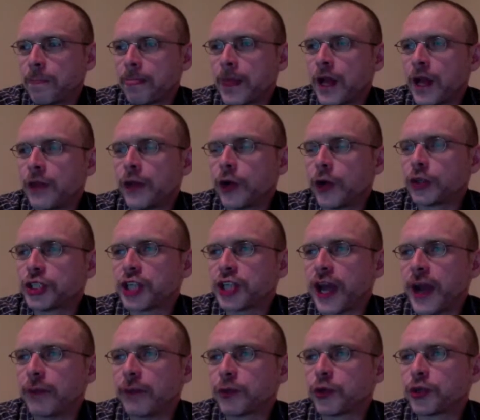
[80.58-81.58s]
Those
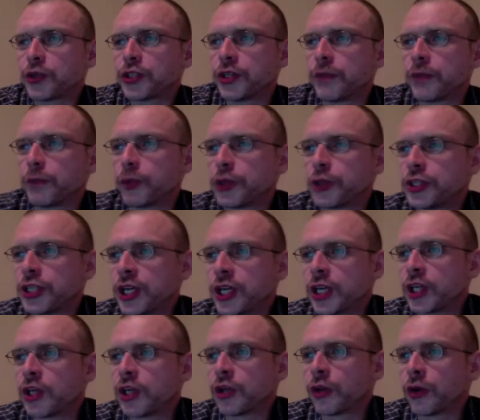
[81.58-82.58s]
chapters in
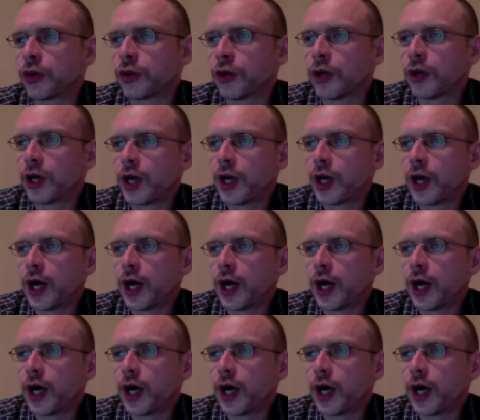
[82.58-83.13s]
particular